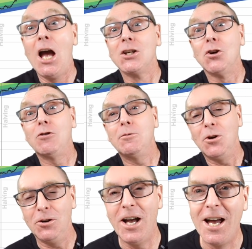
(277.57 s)
So
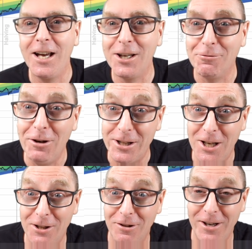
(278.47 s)
crypto is really
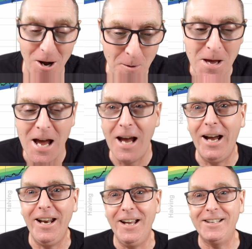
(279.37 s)
sucks right now,
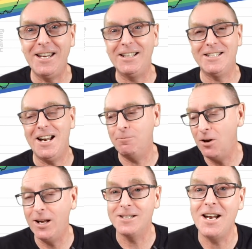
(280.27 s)
and it's not
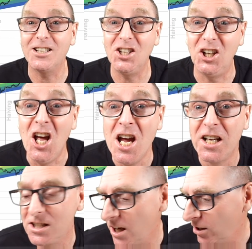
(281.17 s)
good.
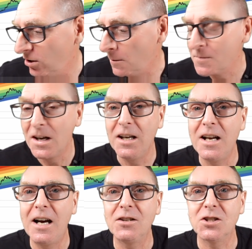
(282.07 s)
It's not good in
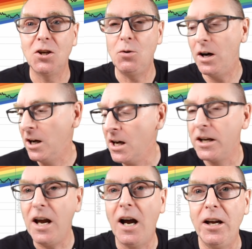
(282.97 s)
the house. So,
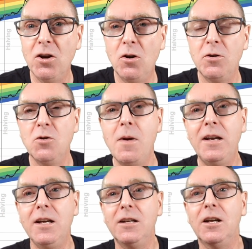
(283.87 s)
yeah, you know, you may
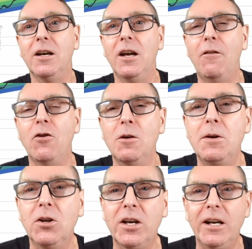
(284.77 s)
need, if you're going to be
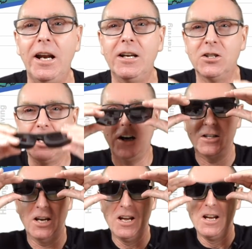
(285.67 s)
looking at any
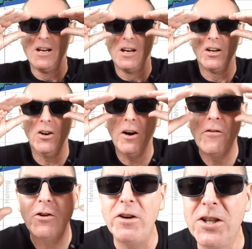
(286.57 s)
charts, you know, if it's
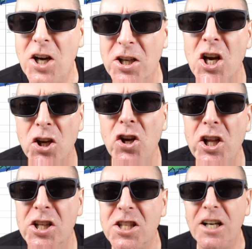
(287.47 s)
a red chart, you
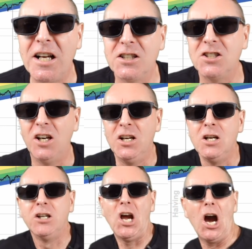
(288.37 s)
need the sunglasses on.
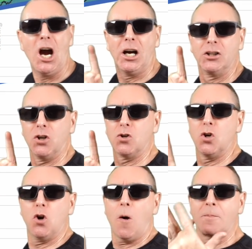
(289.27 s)
Yeah, Joe
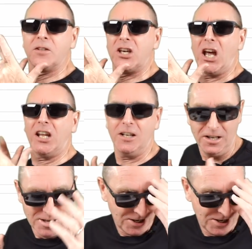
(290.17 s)
Cool, get it.